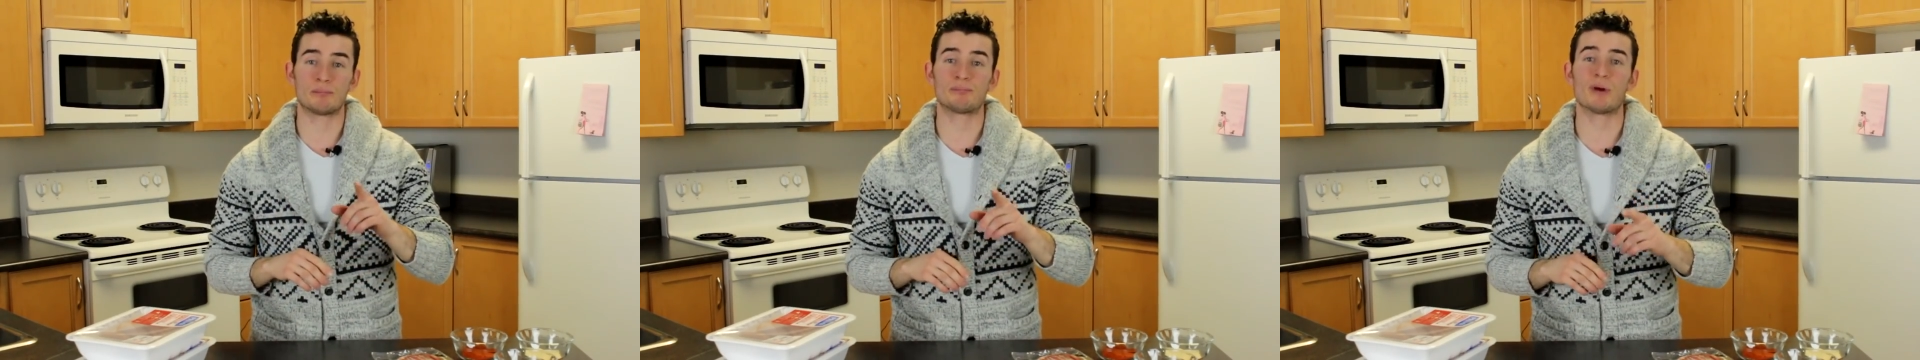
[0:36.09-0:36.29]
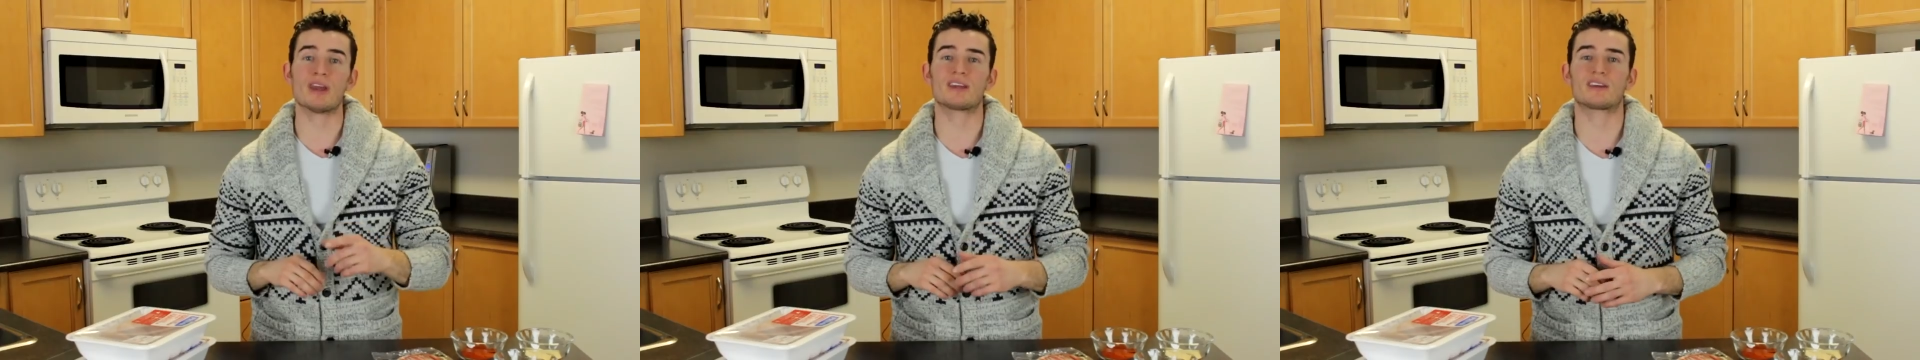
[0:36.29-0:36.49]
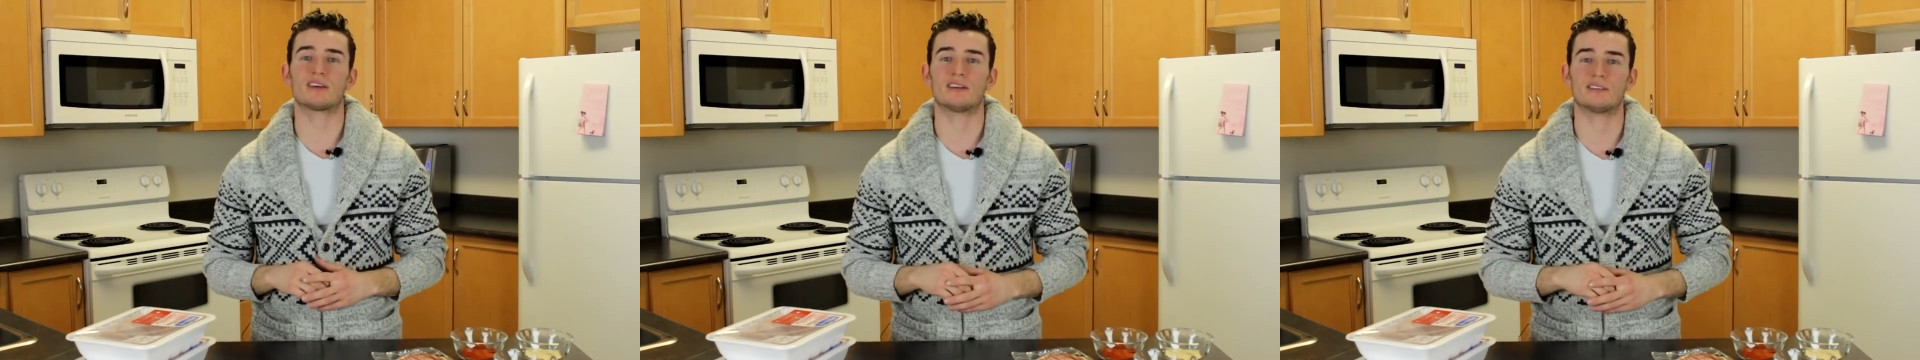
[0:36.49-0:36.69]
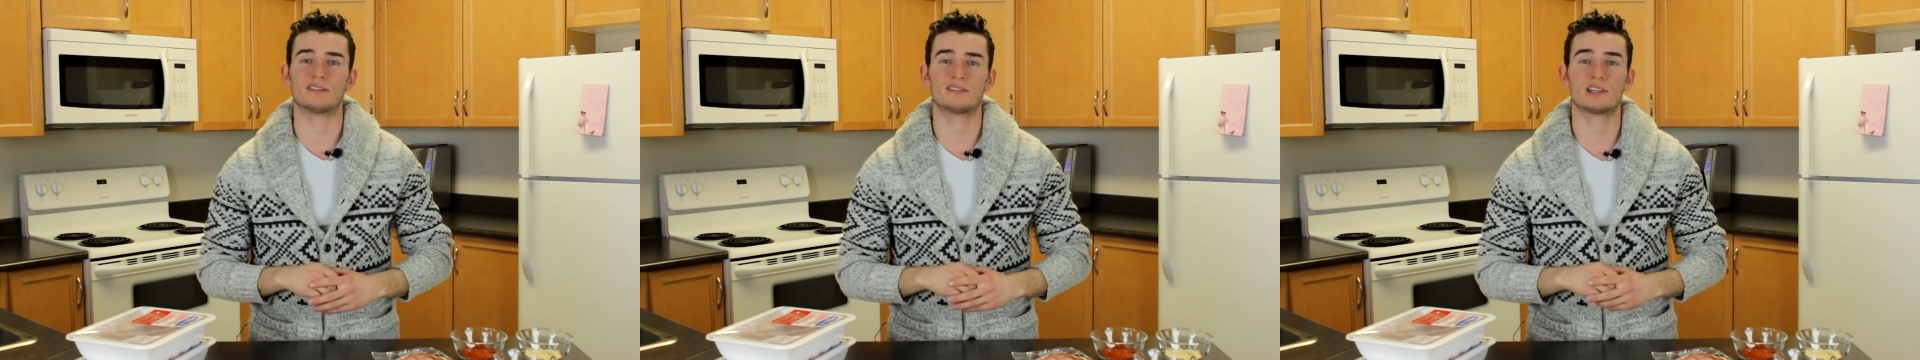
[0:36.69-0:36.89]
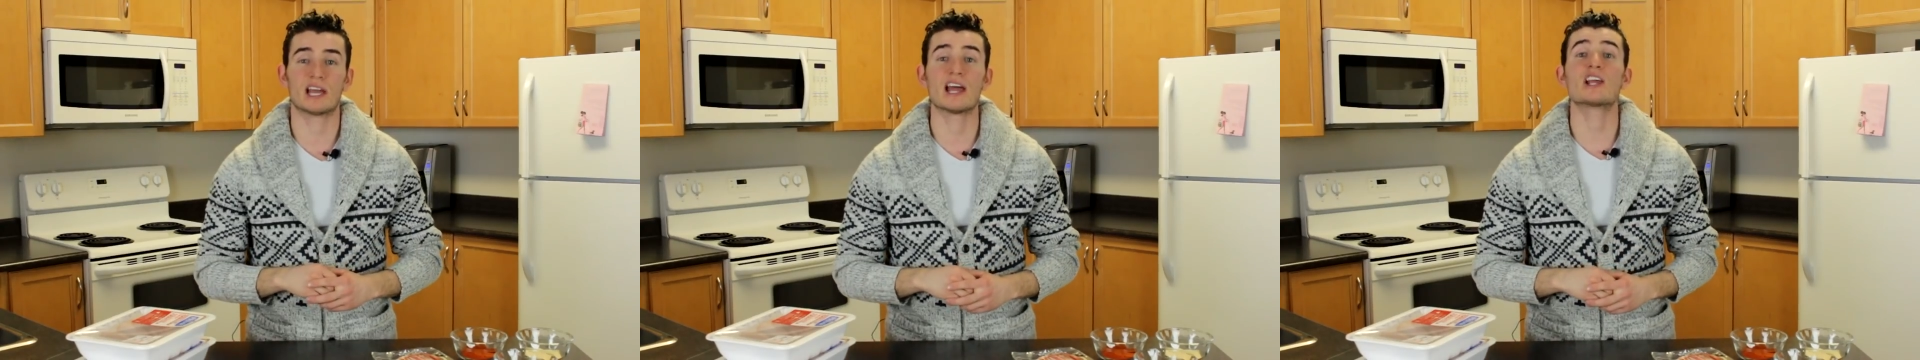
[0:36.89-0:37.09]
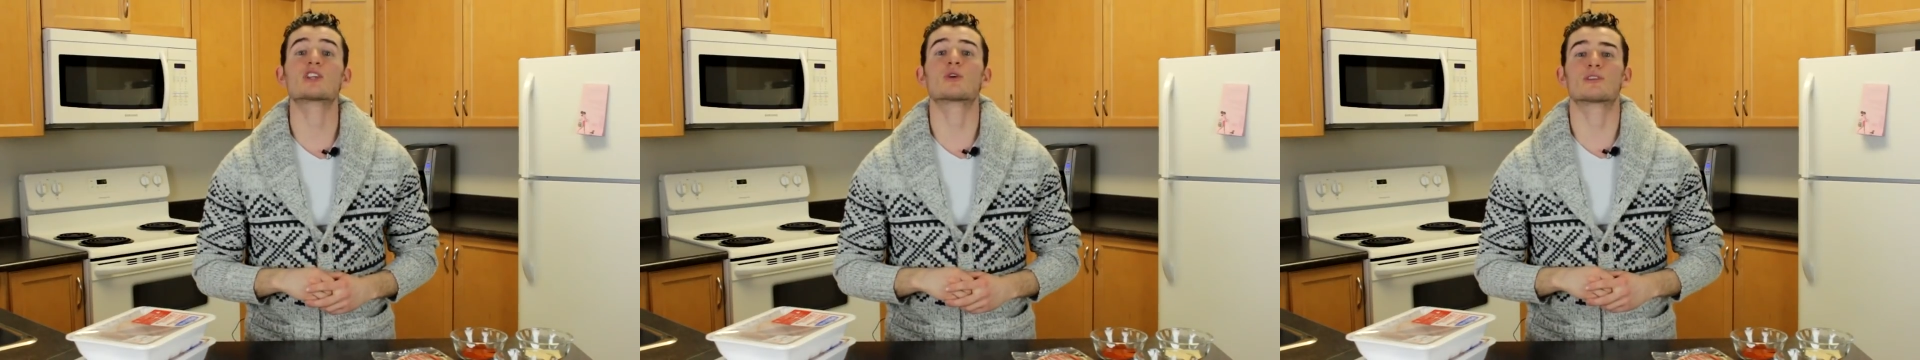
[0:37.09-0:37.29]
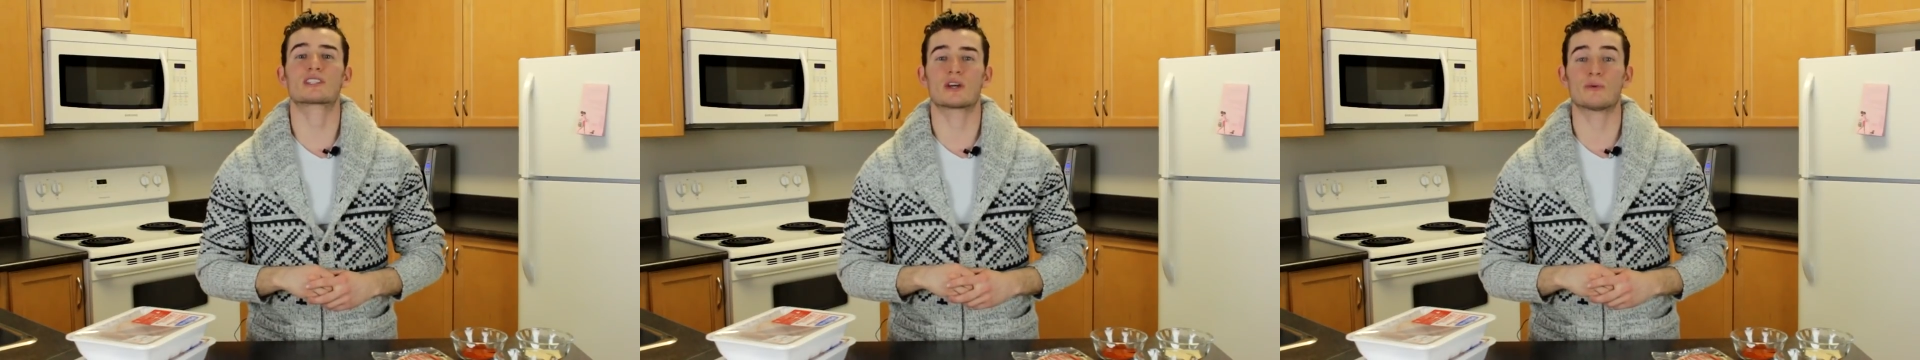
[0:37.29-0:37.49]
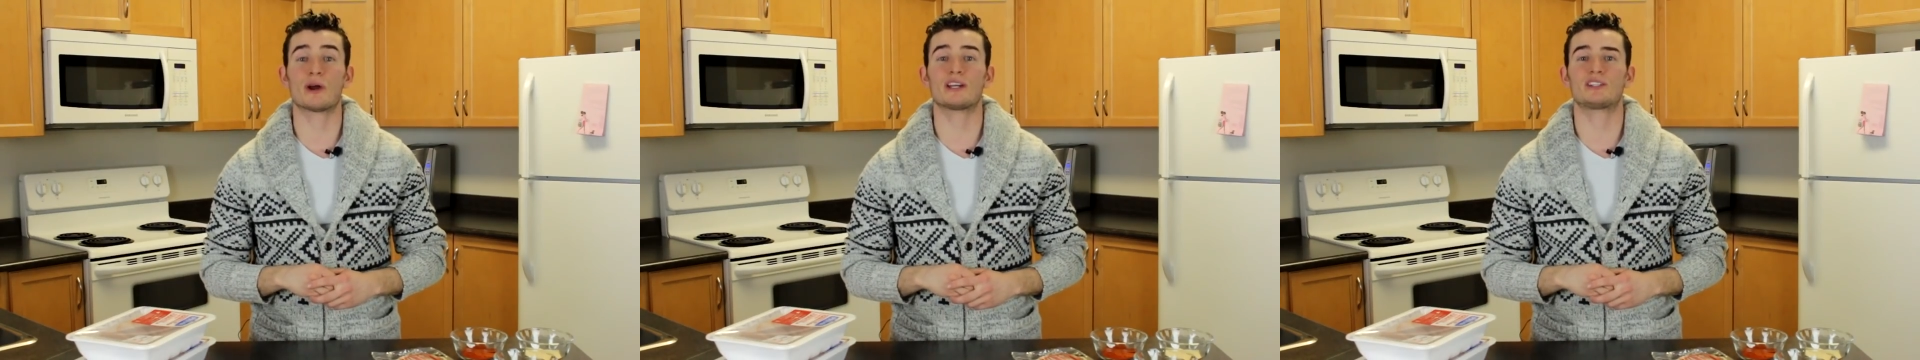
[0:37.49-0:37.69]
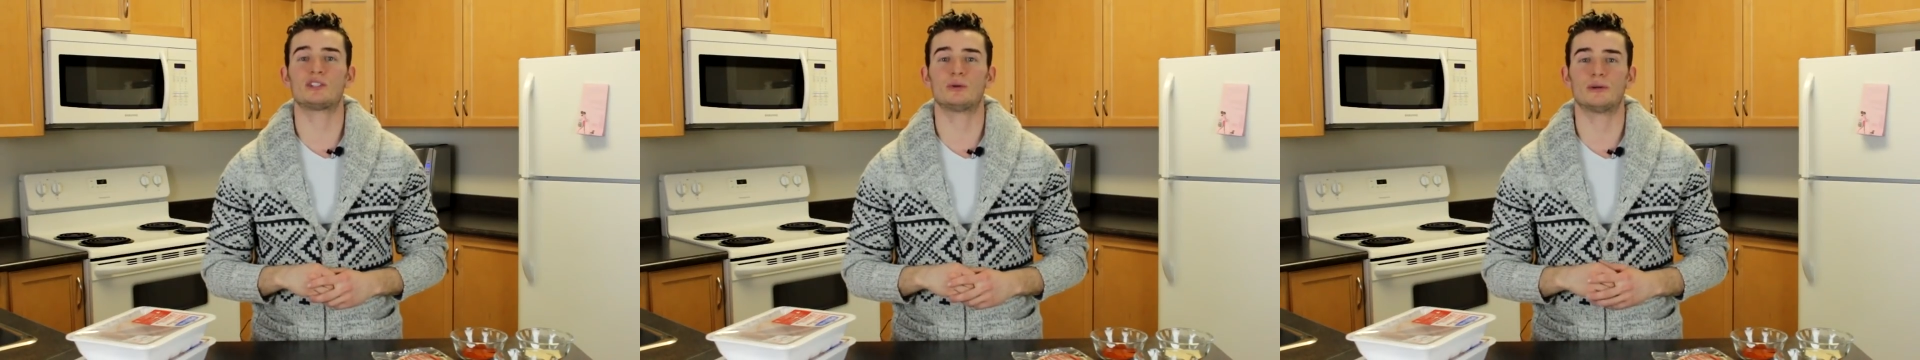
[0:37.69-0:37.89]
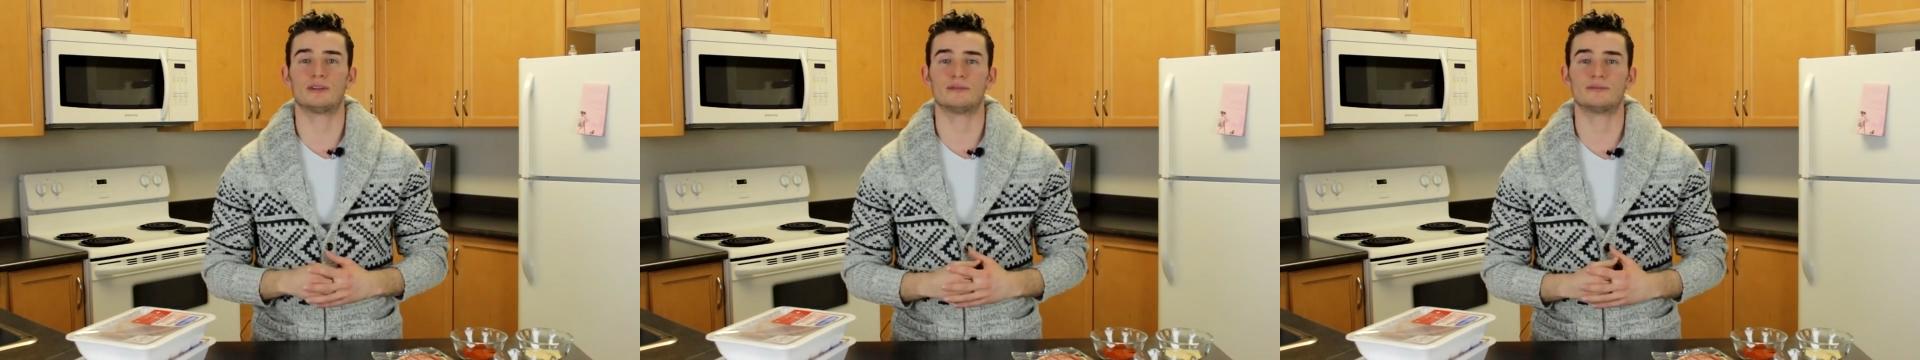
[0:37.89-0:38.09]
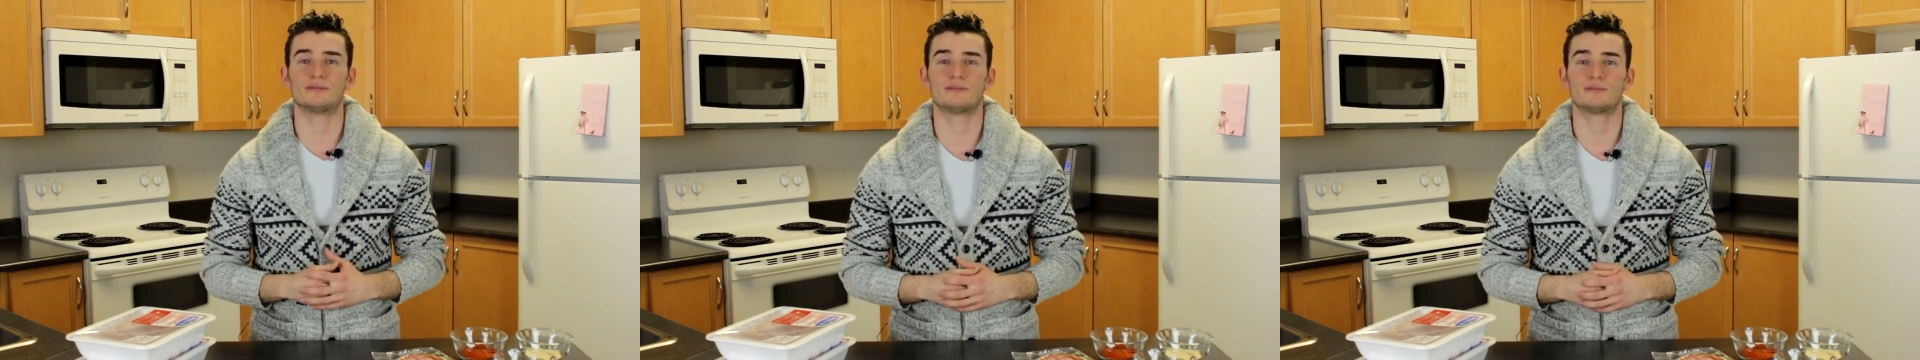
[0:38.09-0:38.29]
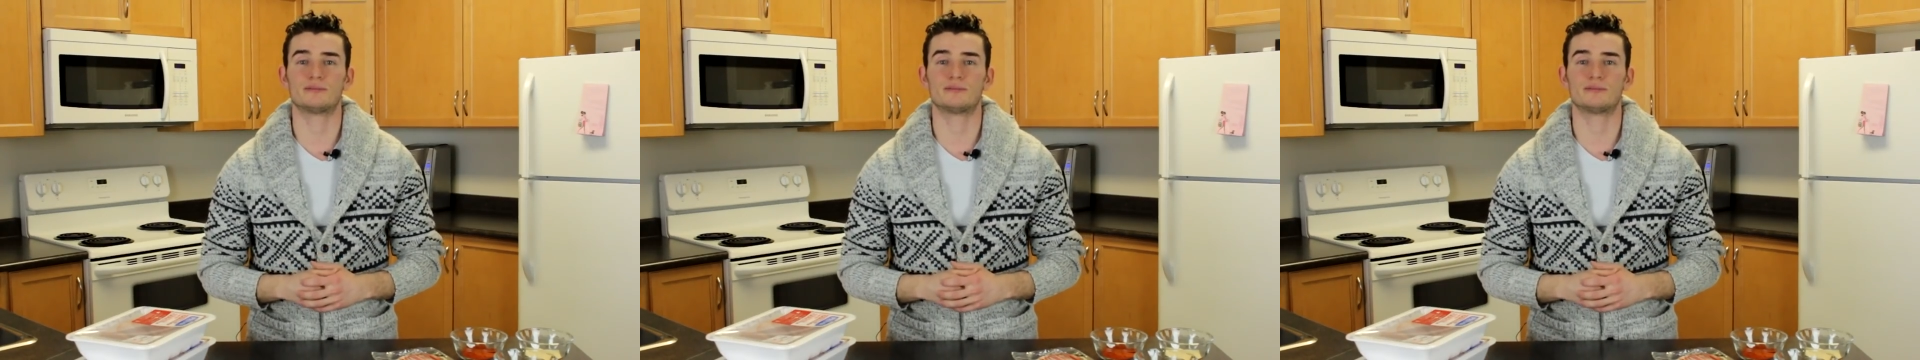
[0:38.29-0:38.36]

bacon. So let's get right to it.